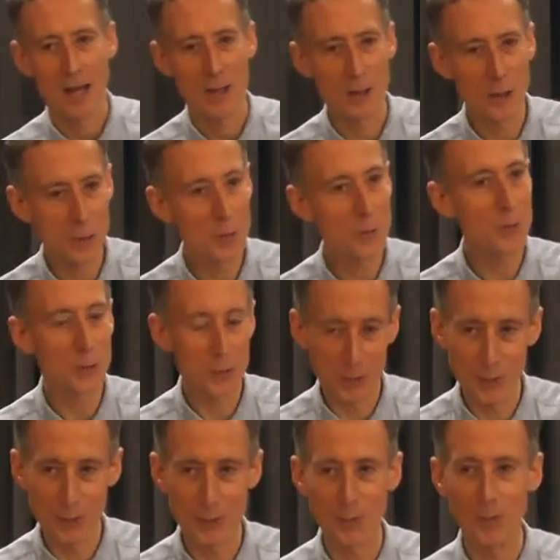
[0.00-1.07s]
You
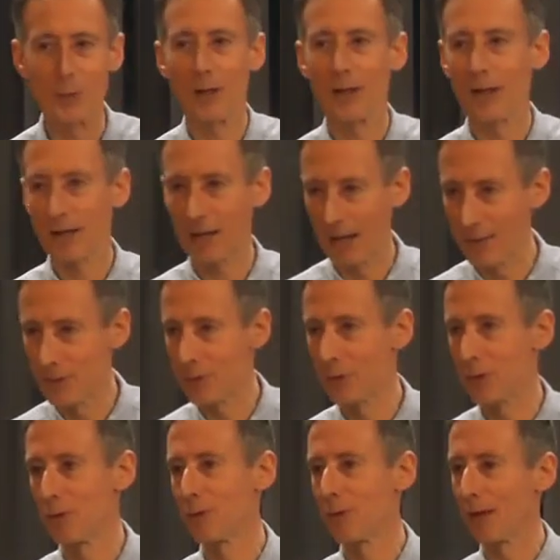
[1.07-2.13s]
too can
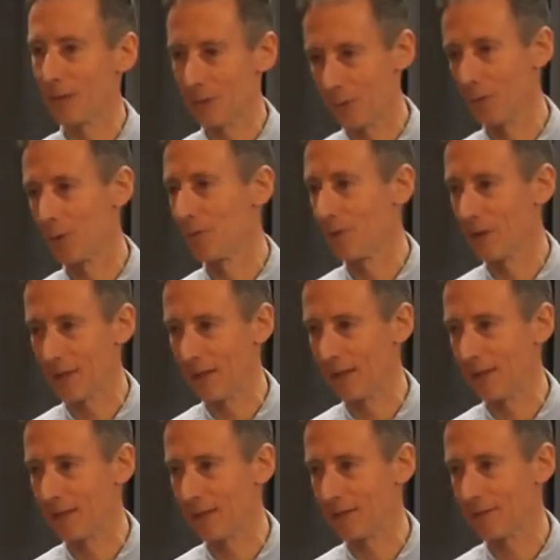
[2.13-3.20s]
do extraordinary
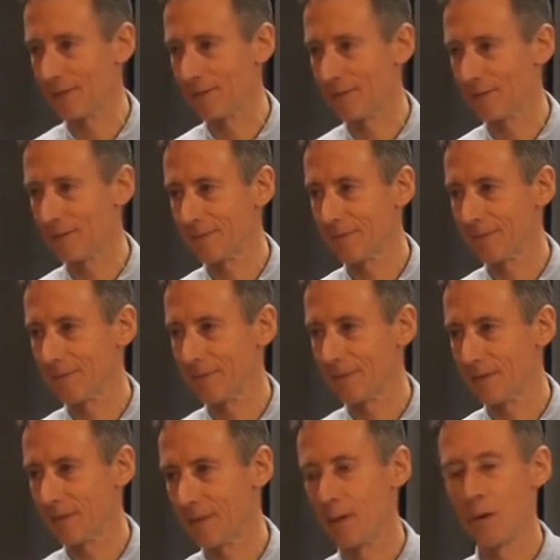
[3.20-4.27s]
things.
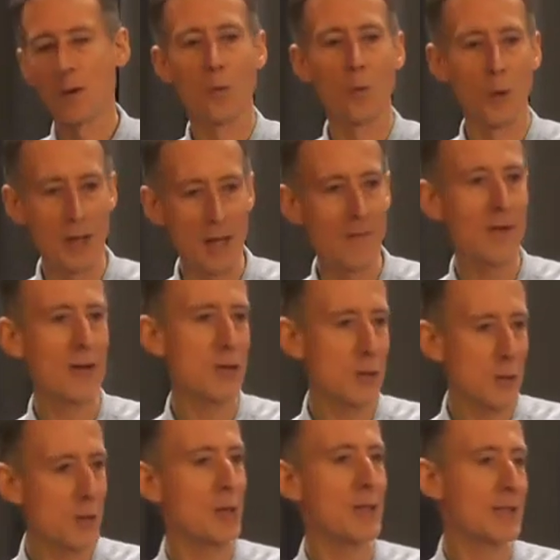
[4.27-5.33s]
Whatever
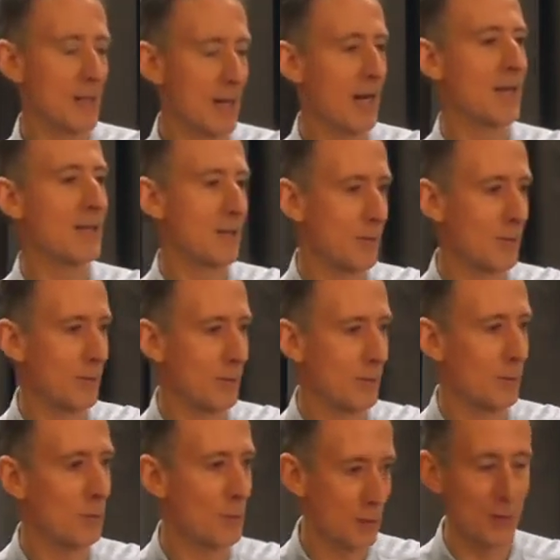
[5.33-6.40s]
you decide to
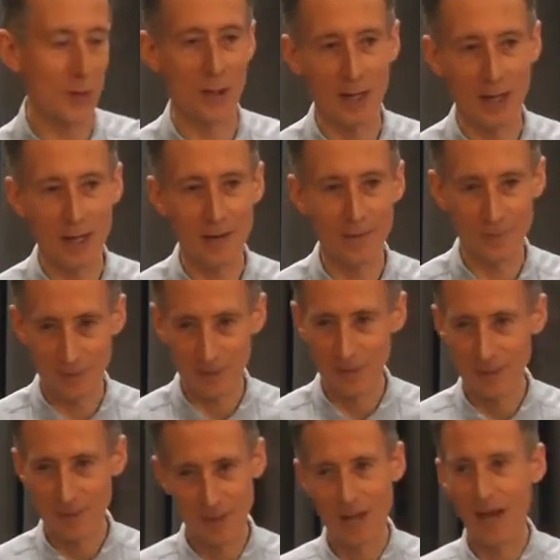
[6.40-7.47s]
do with your life,
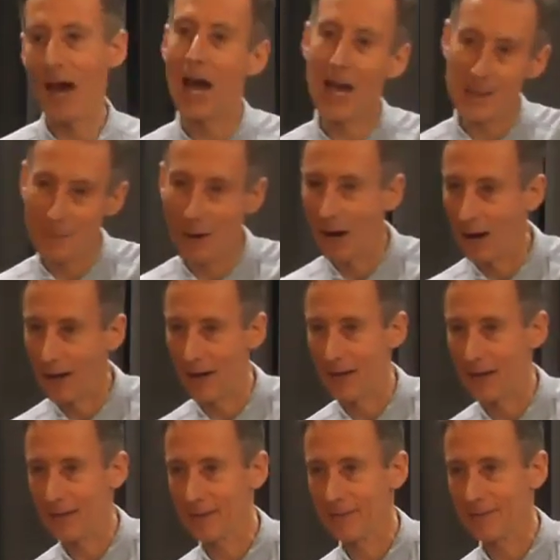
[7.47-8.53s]
aim high.